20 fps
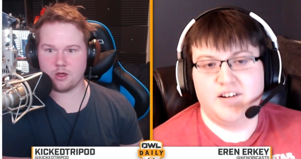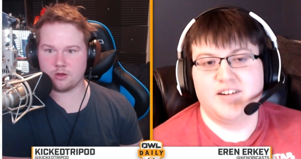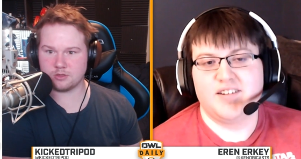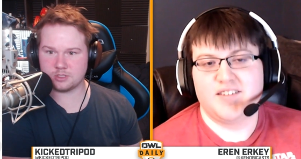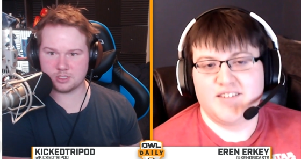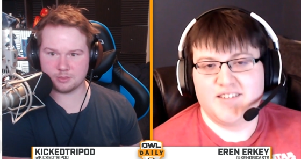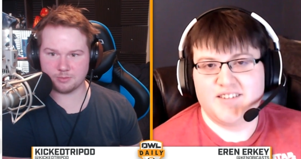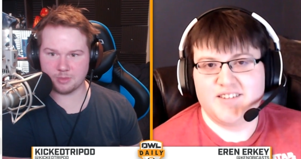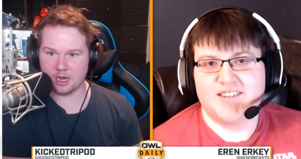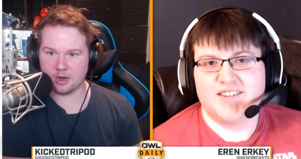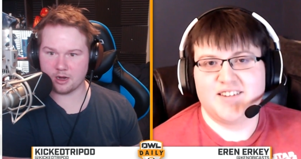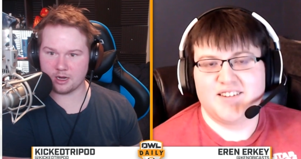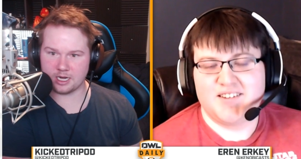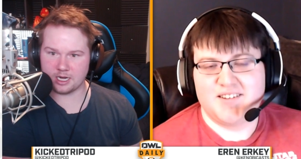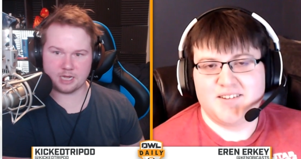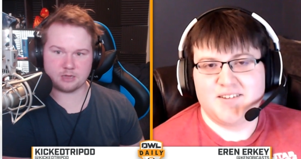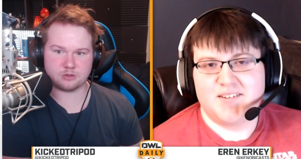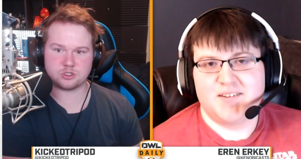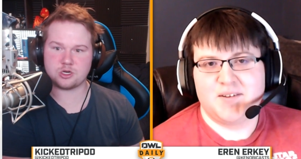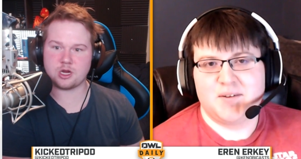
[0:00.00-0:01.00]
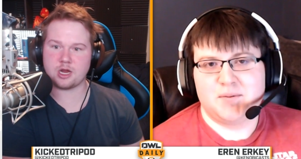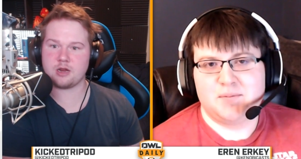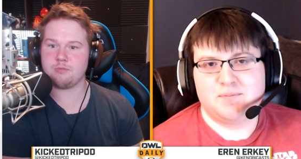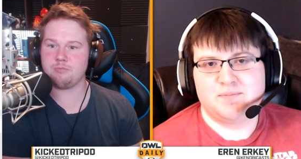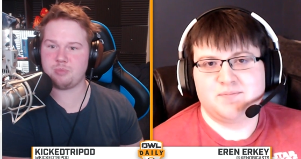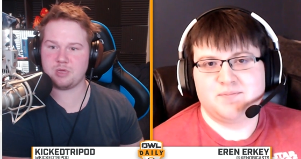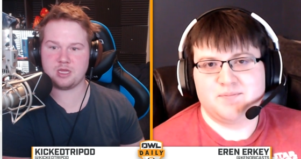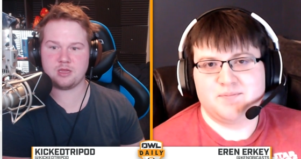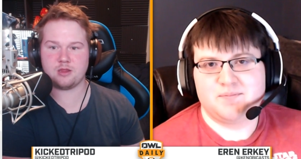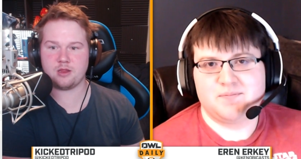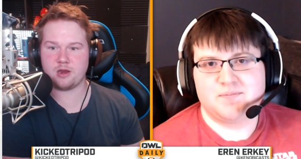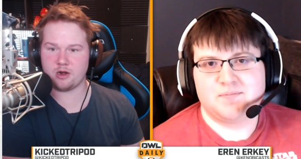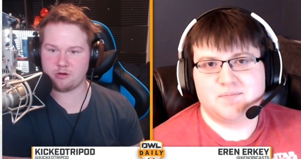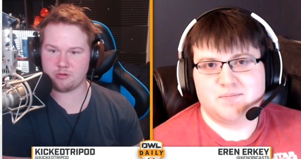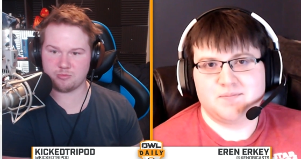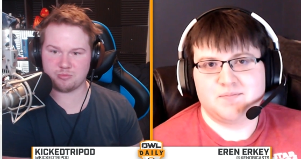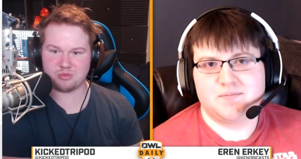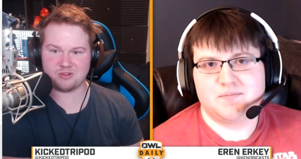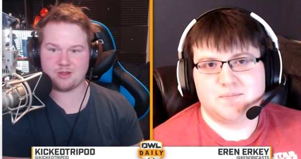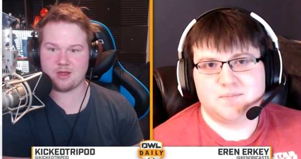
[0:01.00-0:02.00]
Speaker 1: yeah. notes about it. Now try to be
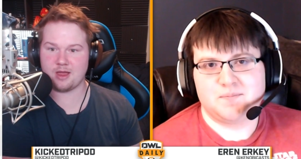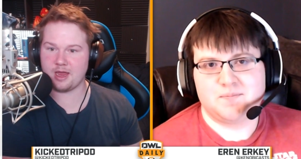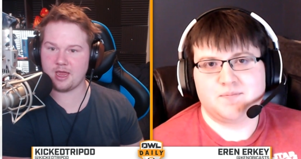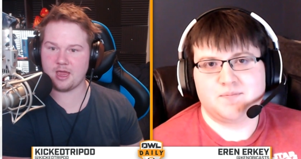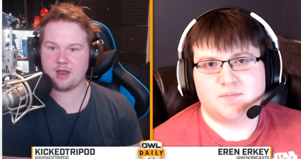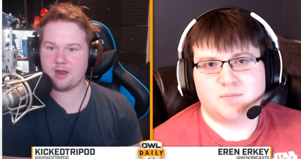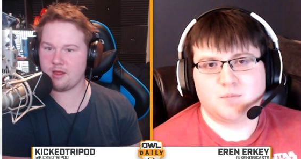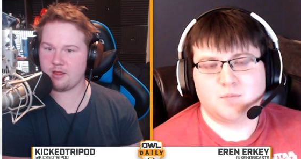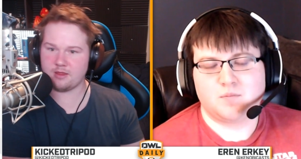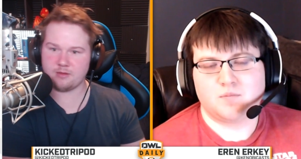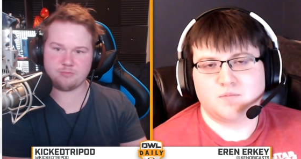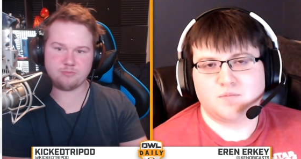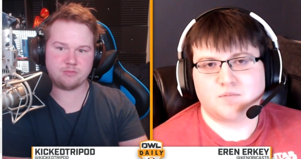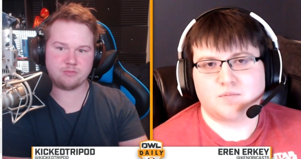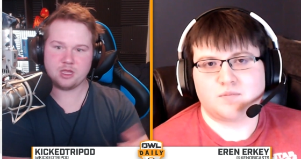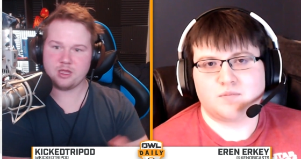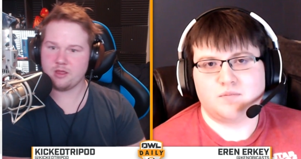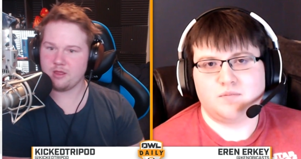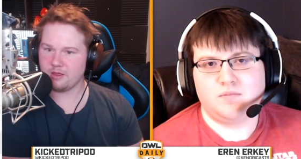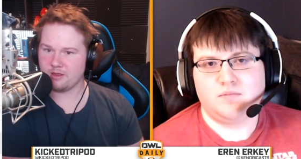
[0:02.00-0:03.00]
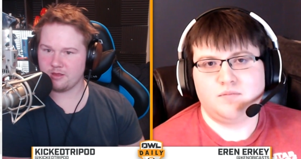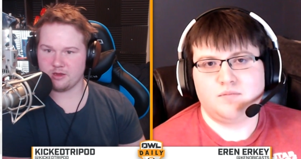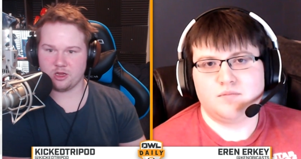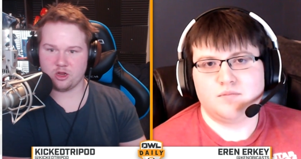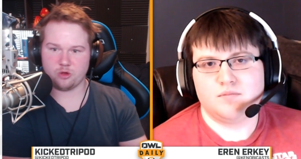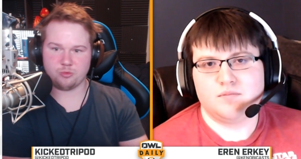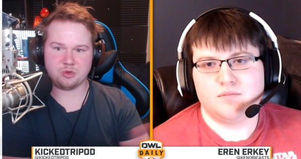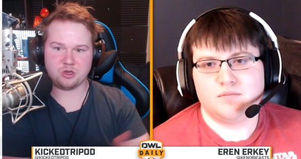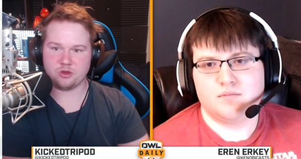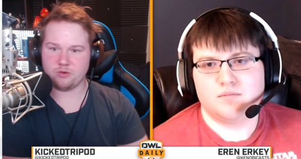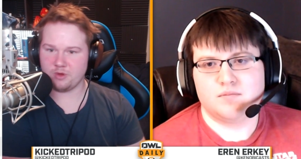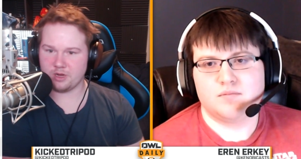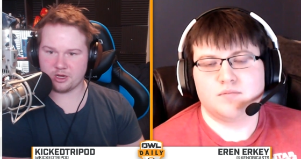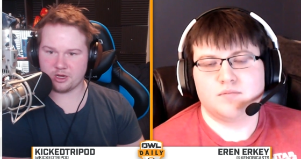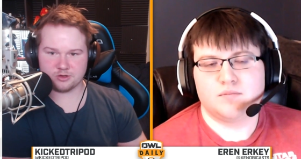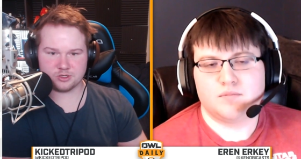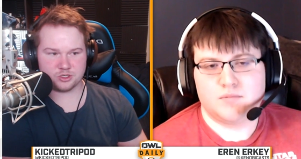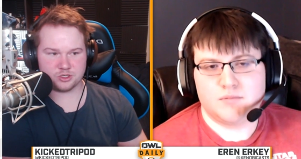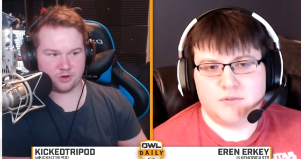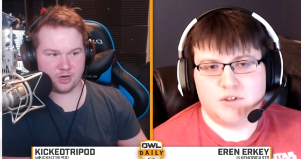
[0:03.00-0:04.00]
there and play it and then, you know, be
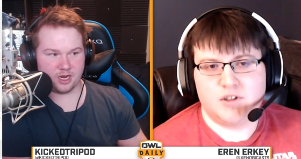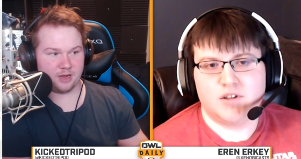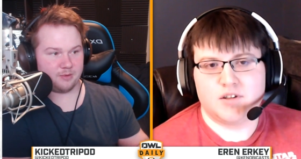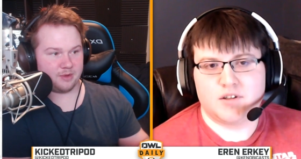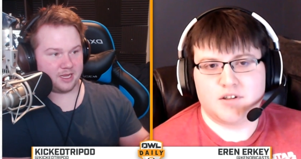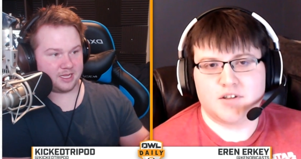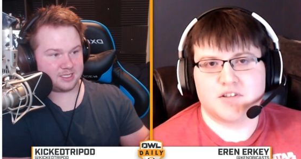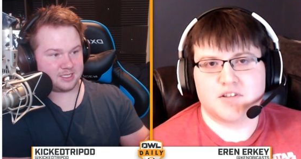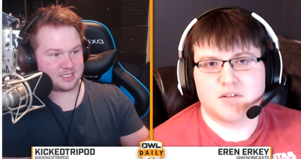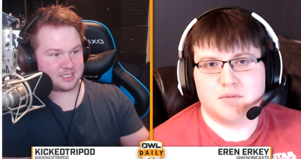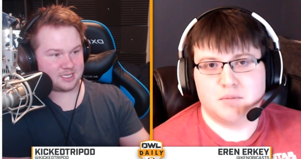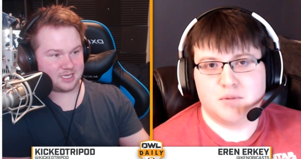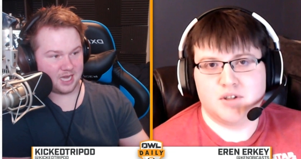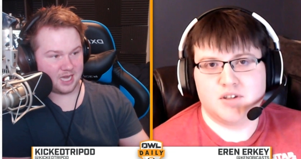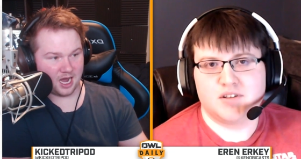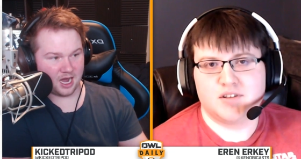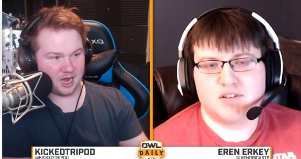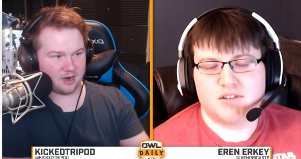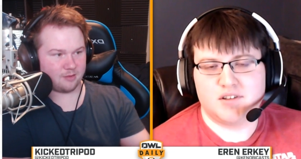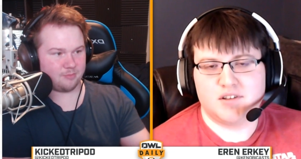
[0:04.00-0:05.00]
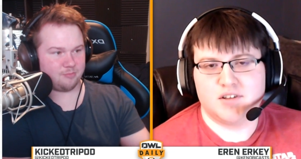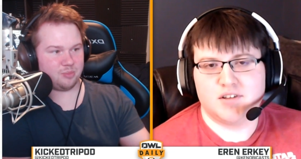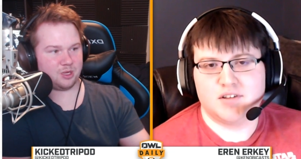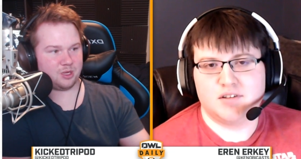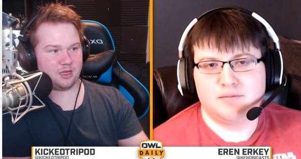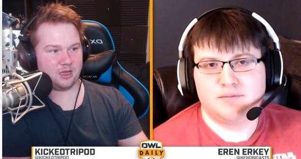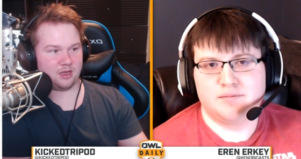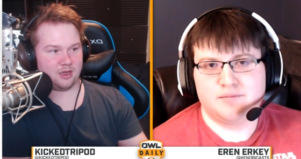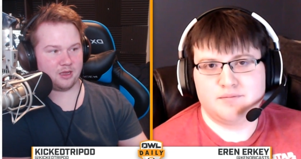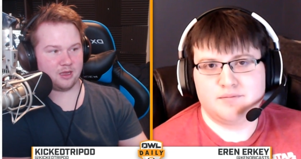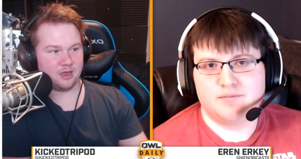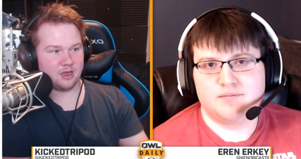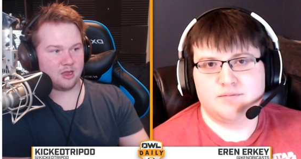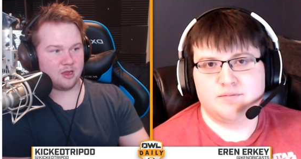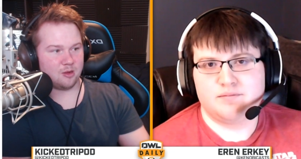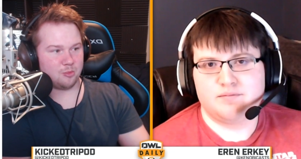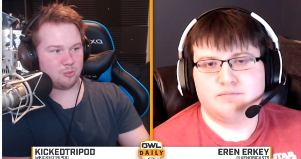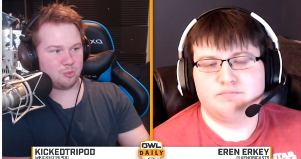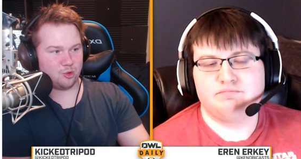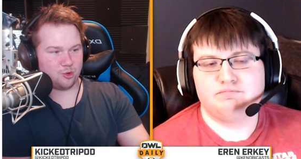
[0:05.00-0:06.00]
doing your stream. it's, it's gotta mess, be yeah.
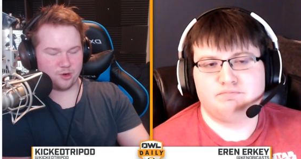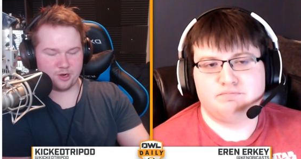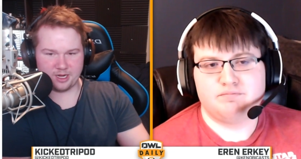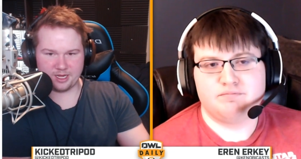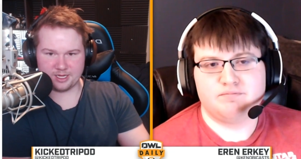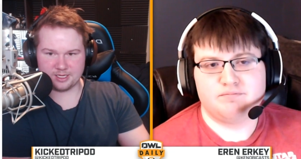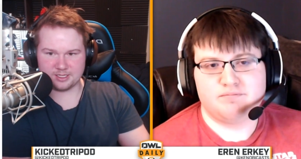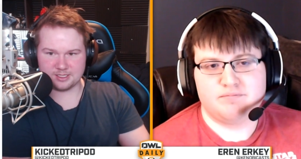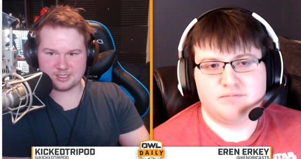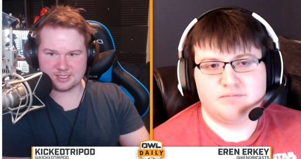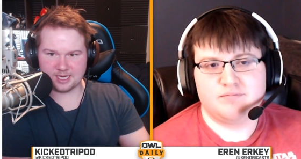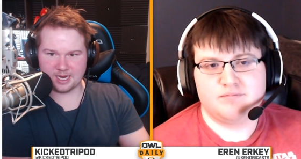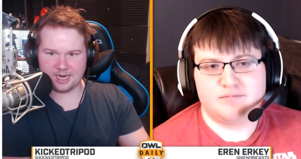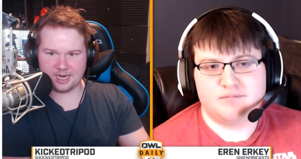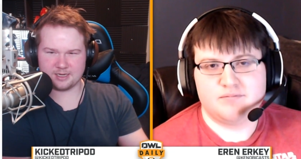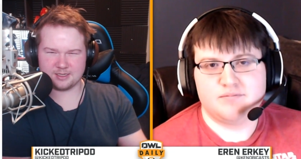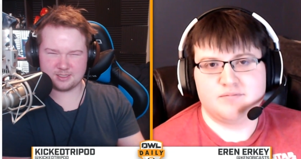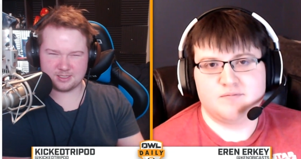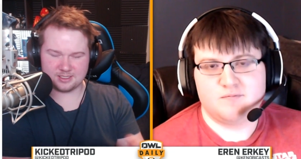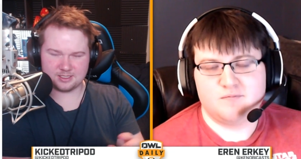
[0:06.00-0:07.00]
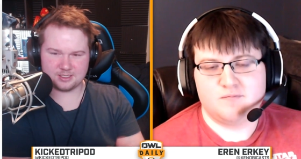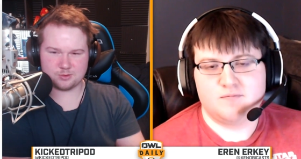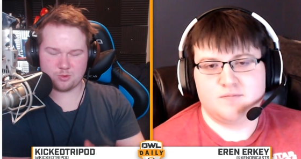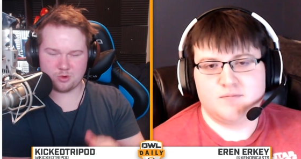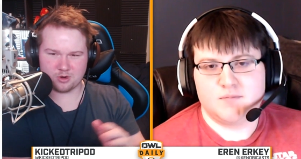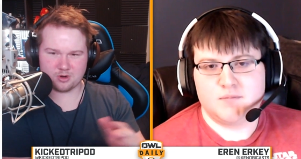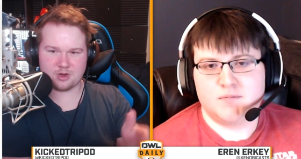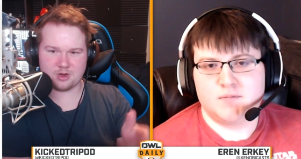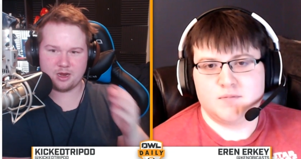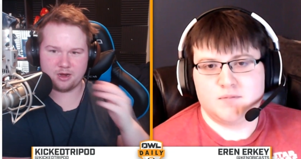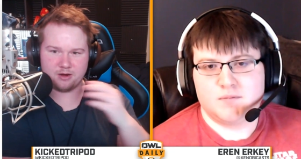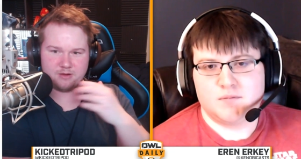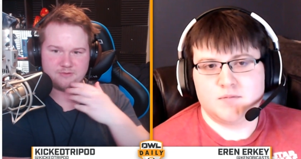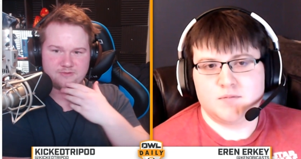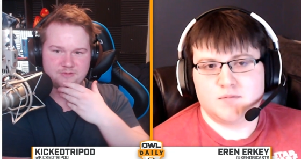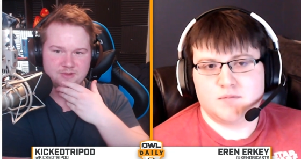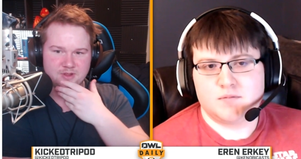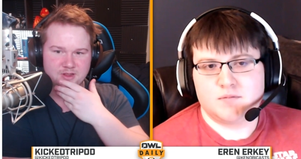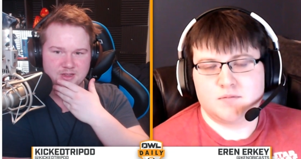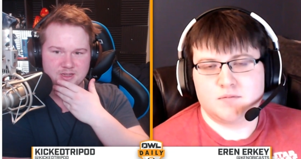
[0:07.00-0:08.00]
pretty insane. And since we're kind
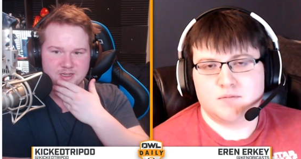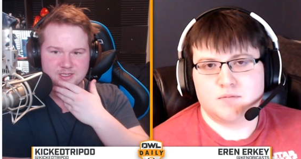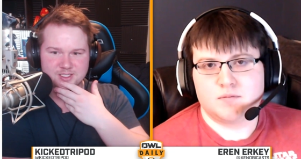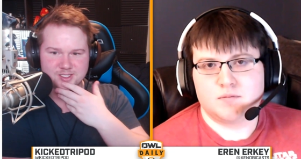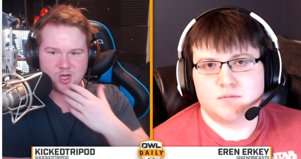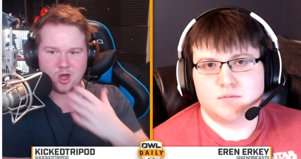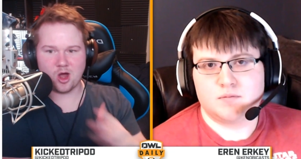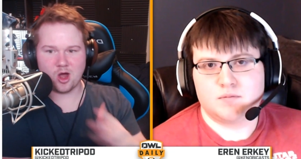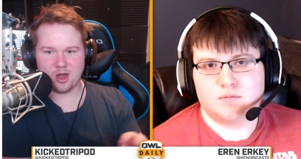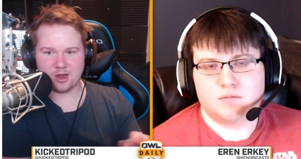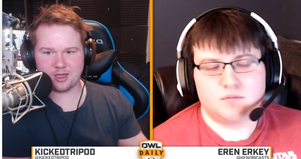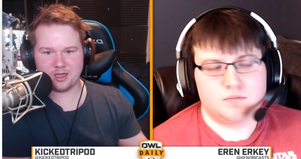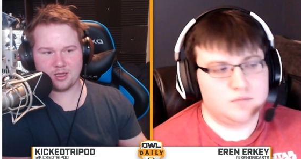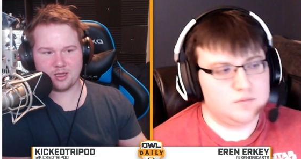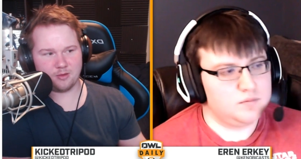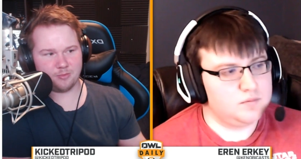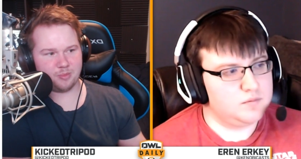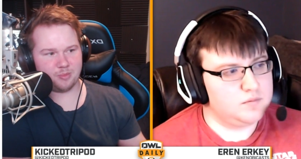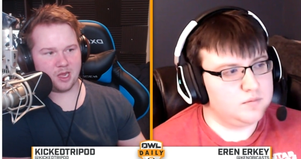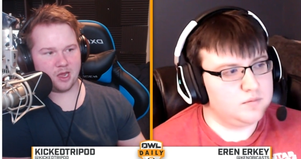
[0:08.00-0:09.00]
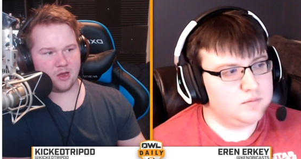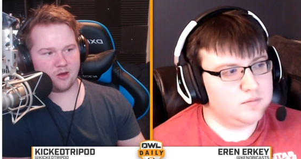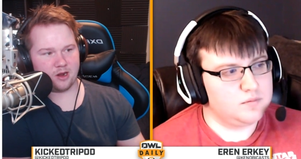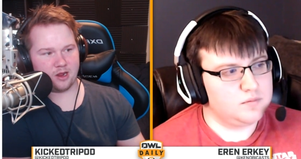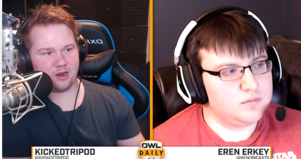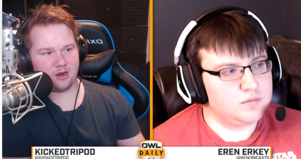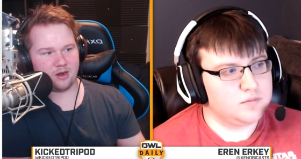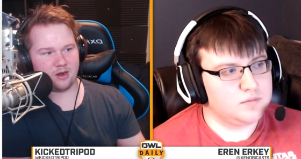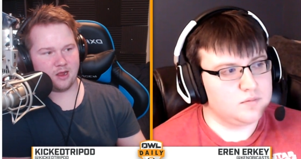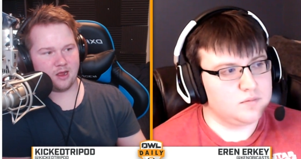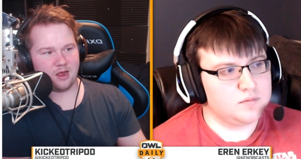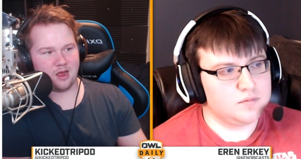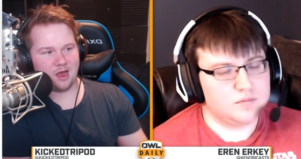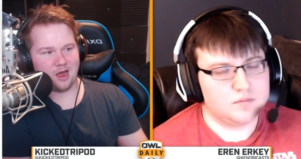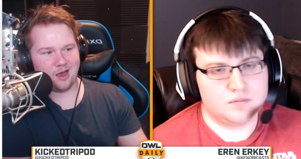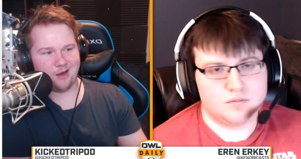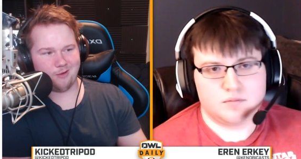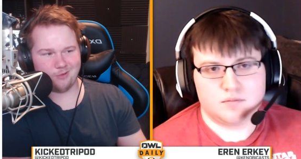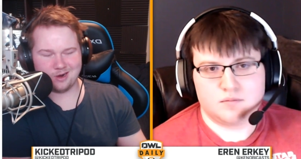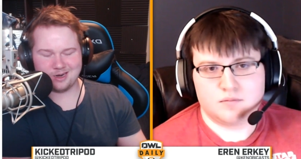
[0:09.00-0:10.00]
of talking about it,
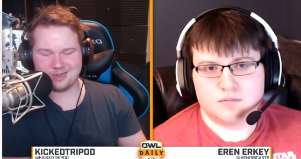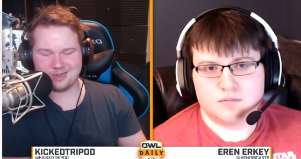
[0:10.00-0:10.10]
I